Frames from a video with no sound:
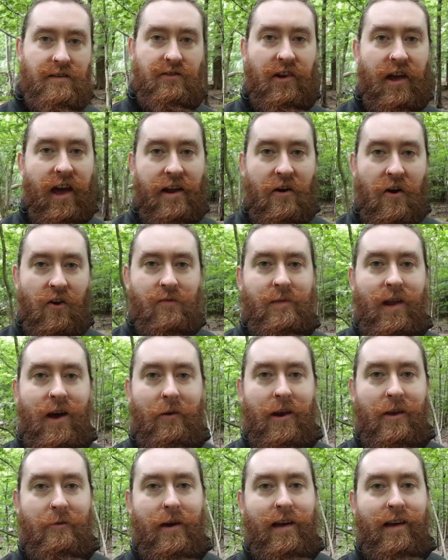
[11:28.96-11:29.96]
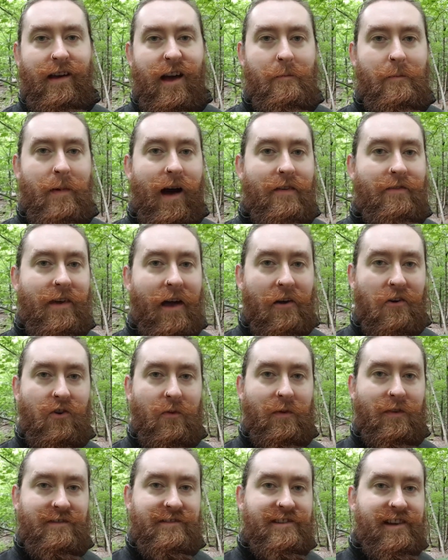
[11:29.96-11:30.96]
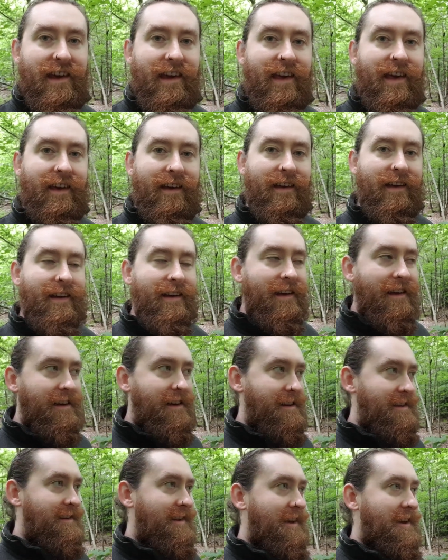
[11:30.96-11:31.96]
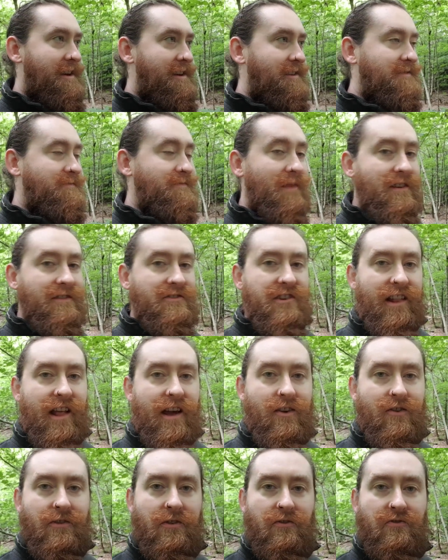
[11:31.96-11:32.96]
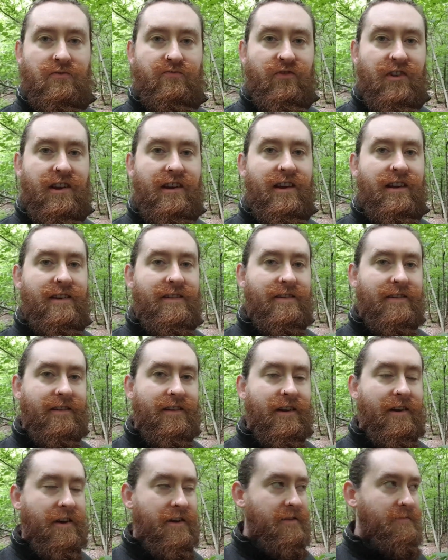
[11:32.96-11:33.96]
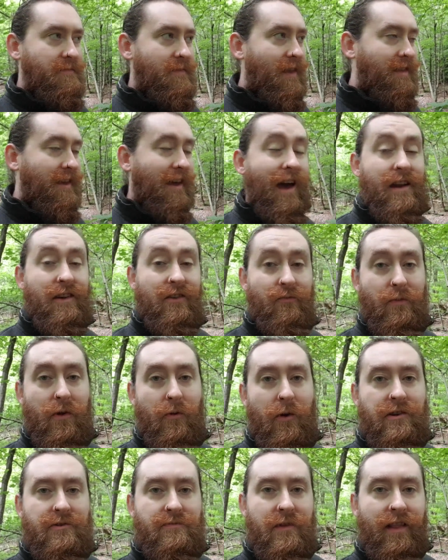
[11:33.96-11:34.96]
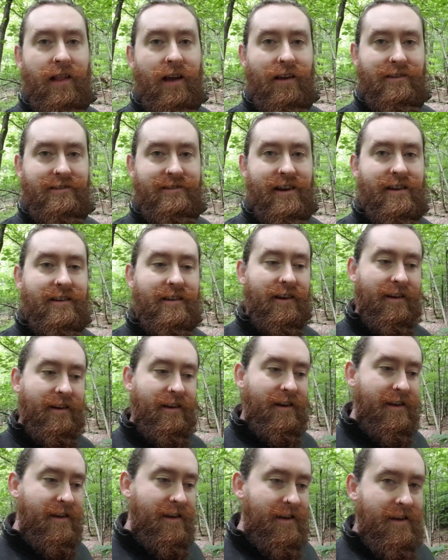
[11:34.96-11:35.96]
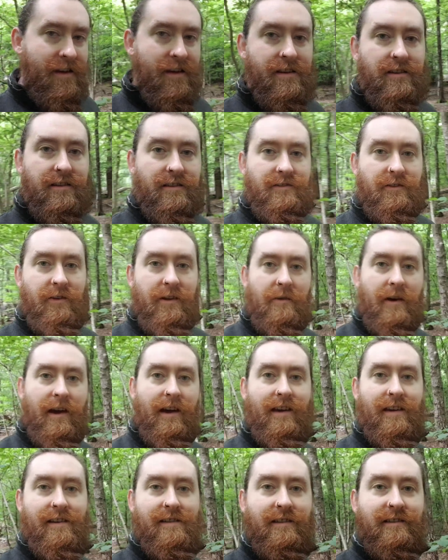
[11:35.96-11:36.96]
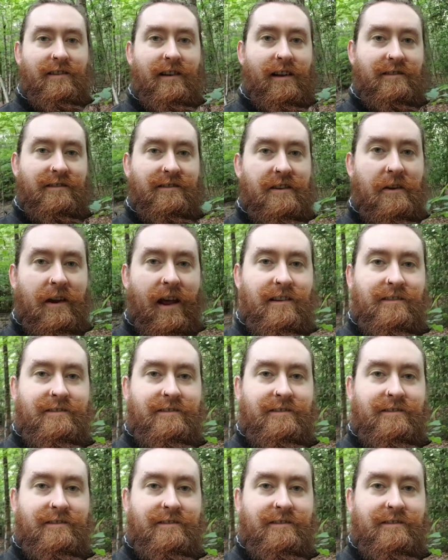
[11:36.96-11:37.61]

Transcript: to head home now anyway, get a bath, get a cup of tea, and chill out, do some reading. The Garden of Bewitchment, like I said. So anyway, I'll see you next